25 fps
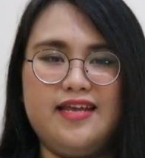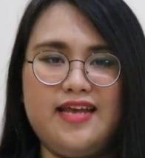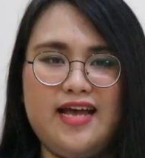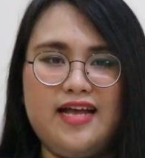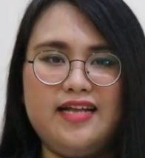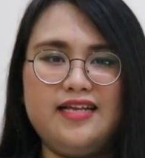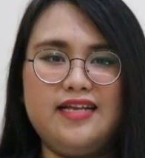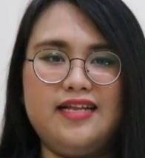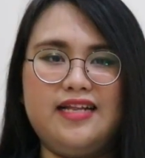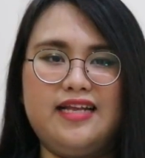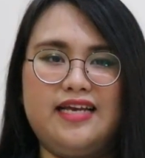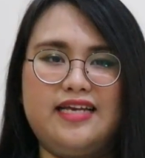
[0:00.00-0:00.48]

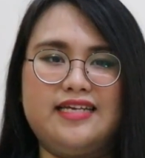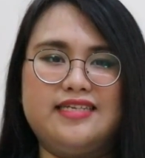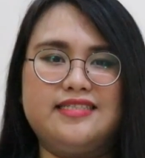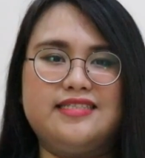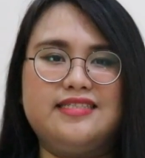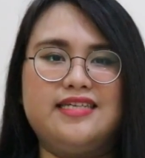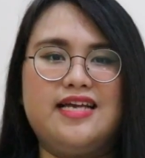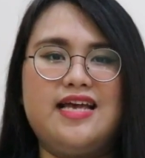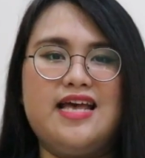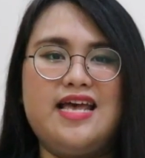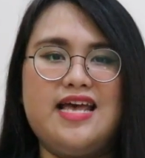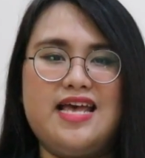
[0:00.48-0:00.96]

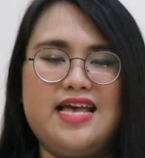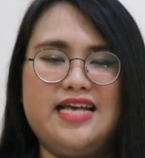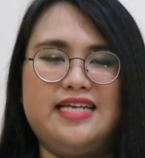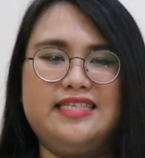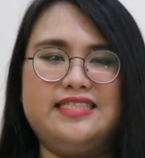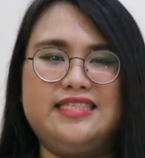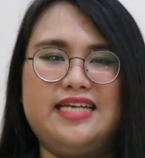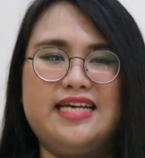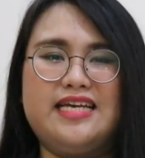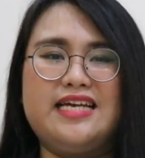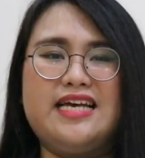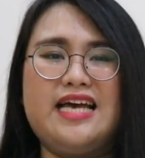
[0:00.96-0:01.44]
Catalyst
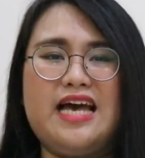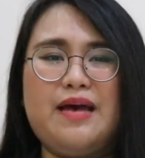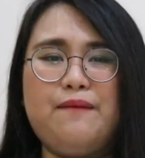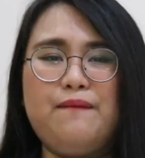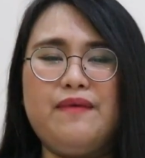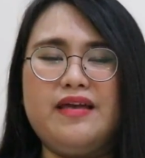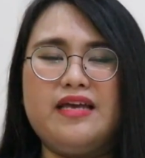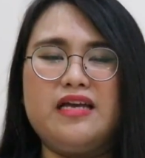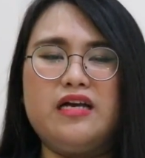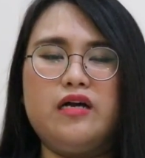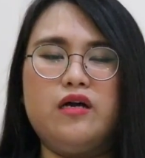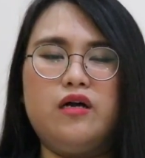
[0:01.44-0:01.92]
is a
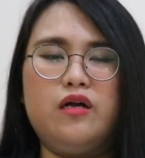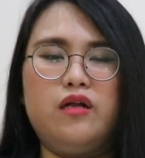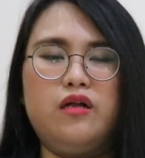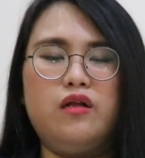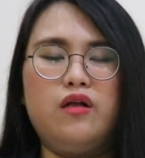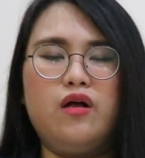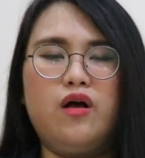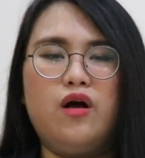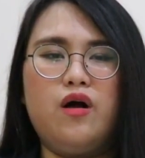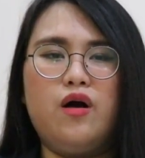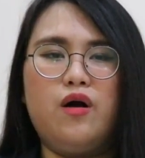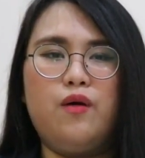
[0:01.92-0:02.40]

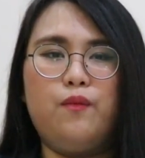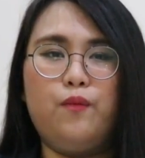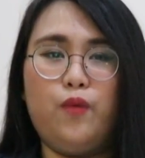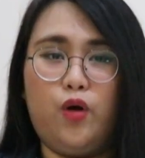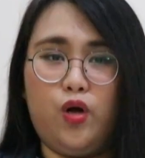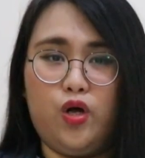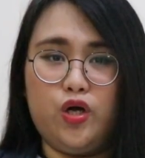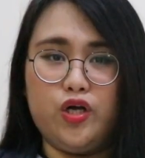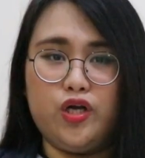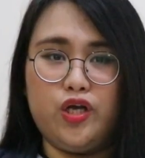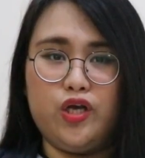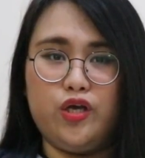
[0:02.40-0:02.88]
chemical
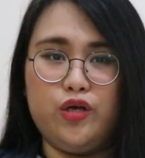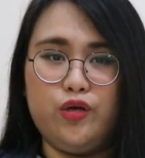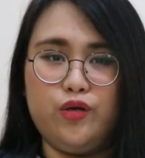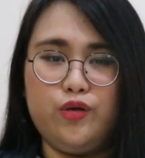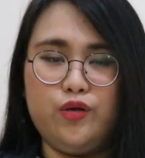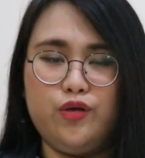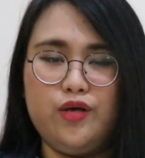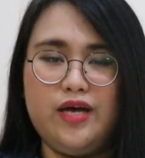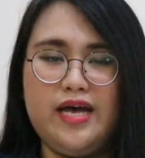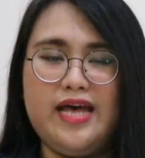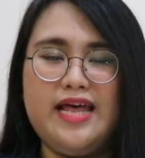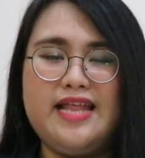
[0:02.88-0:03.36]

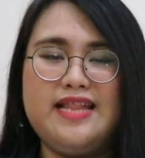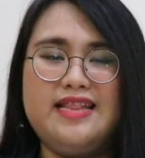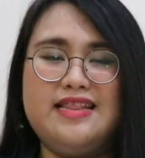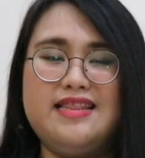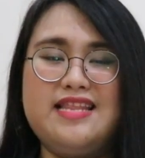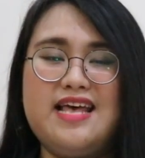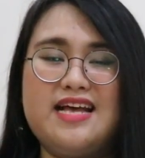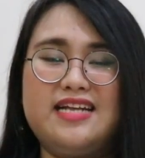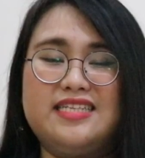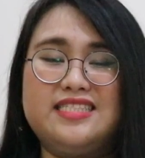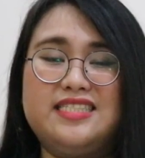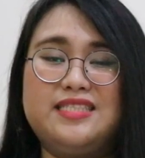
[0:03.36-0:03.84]
molecule
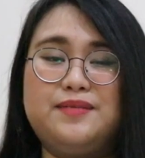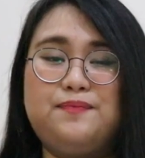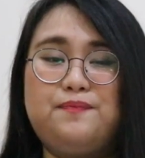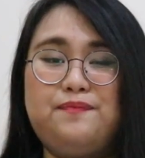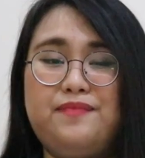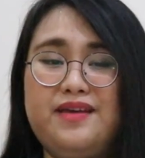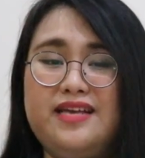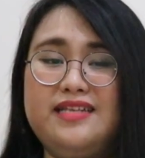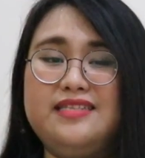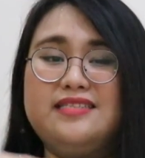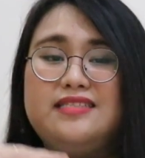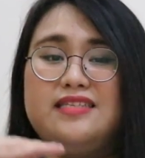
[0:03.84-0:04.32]
that
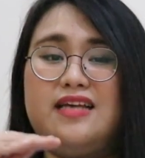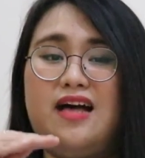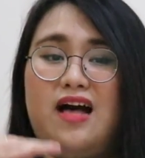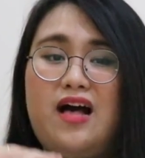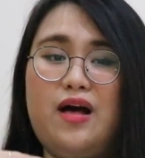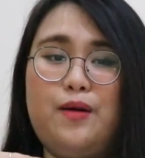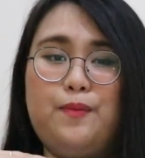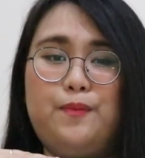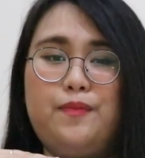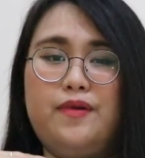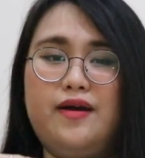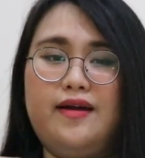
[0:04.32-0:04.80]
speeds
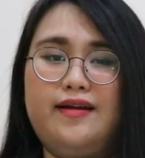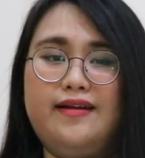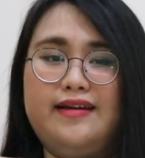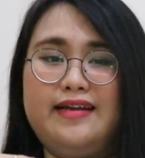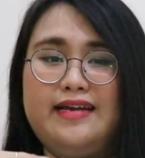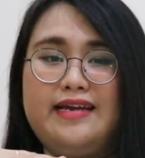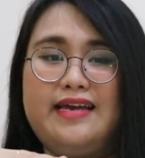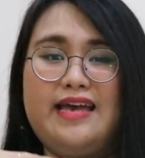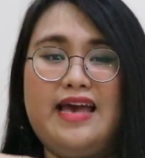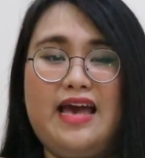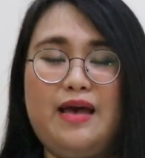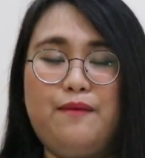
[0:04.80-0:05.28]
up
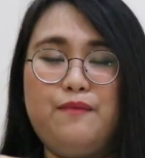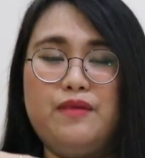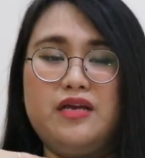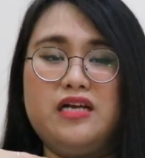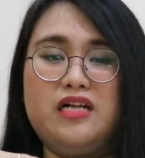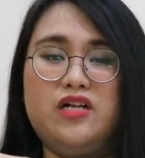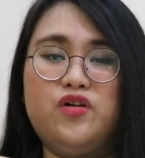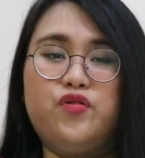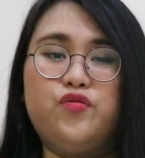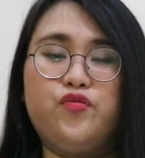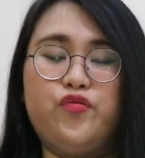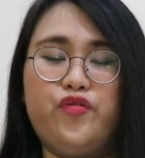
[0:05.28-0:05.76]
the
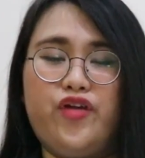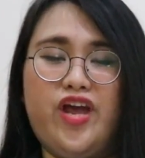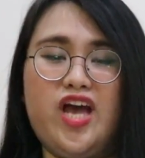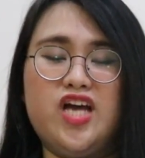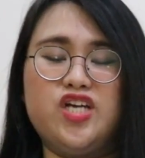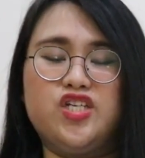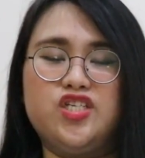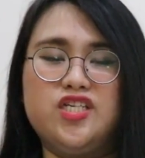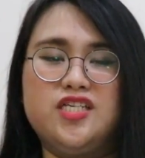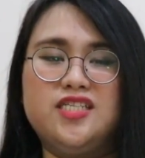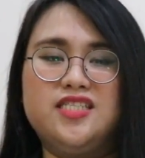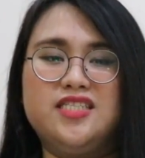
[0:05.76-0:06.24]
chemical
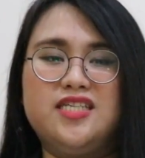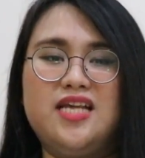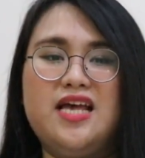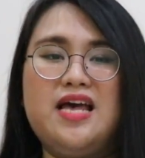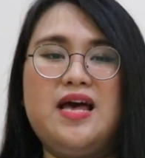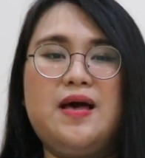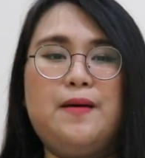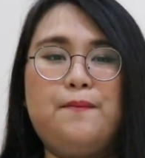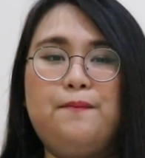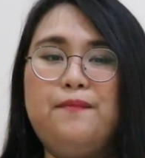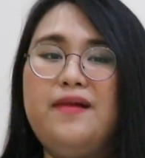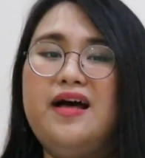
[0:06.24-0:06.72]
reactions,
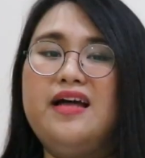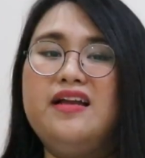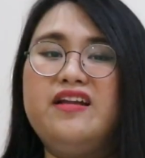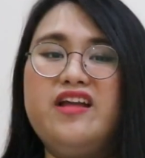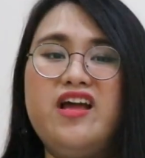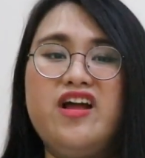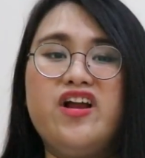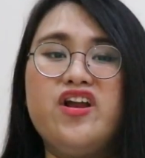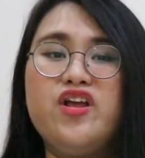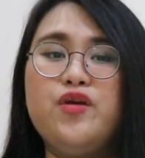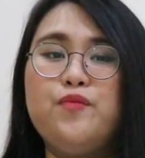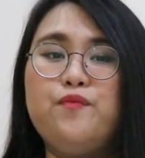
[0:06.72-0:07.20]
but
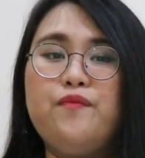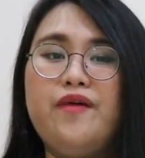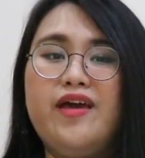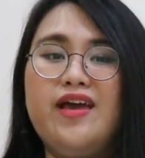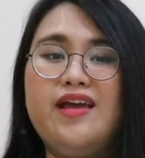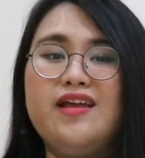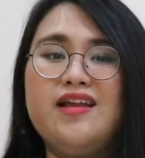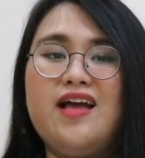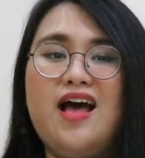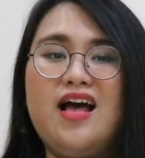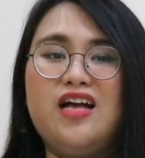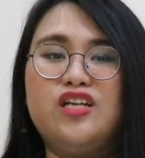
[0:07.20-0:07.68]
they
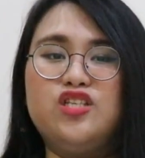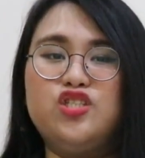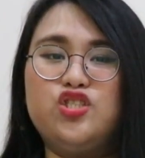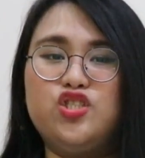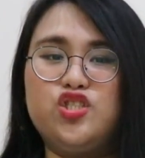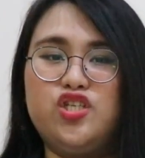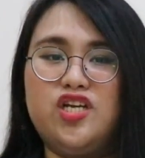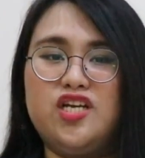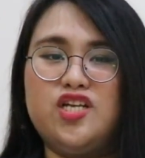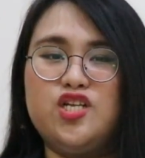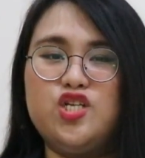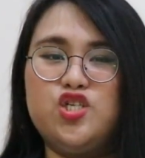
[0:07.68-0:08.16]
remain
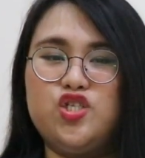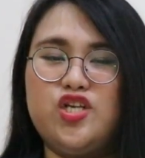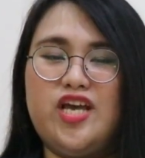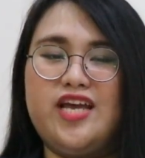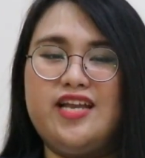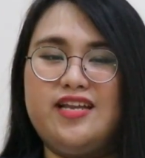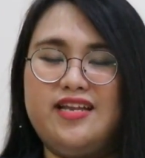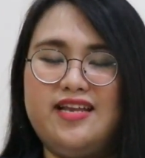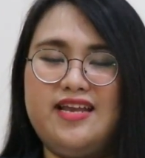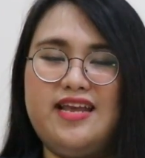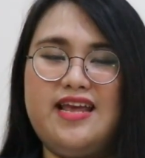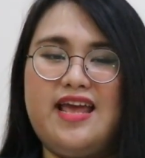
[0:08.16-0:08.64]
unchanged
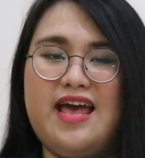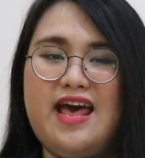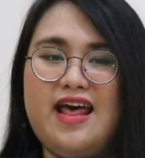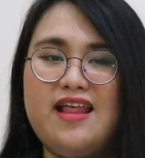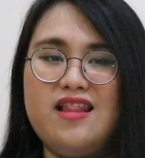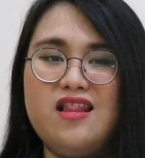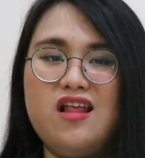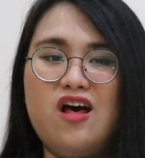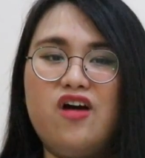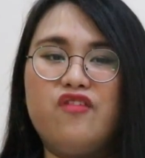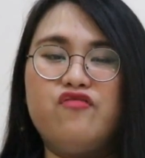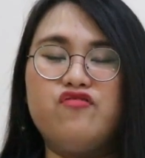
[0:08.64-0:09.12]
at the
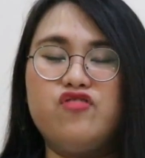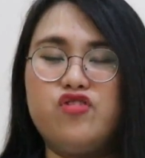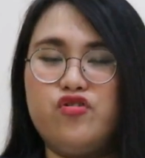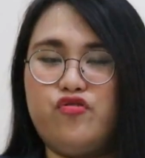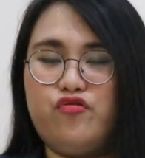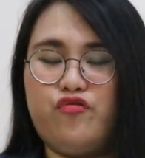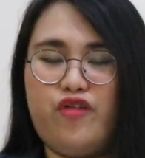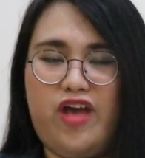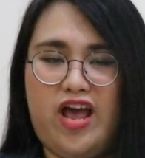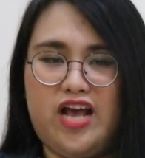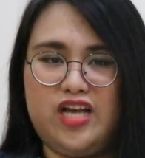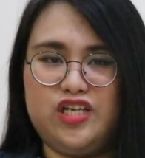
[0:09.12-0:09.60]
end of the
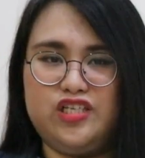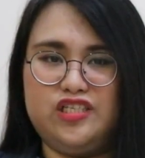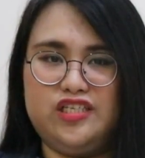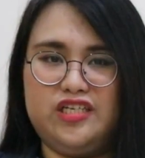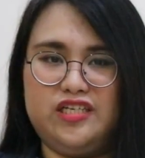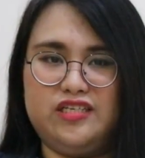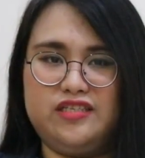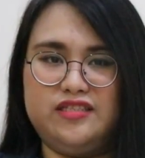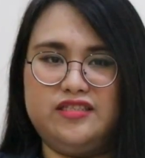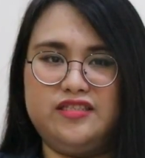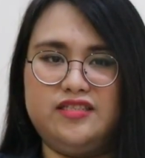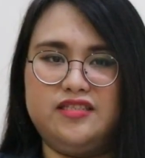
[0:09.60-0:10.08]

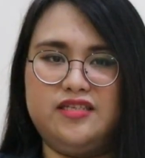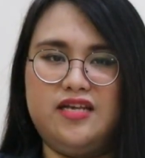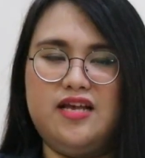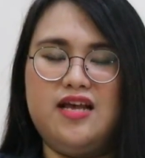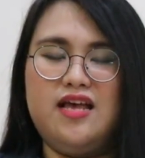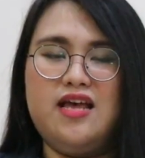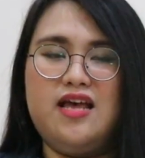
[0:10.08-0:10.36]
reactions.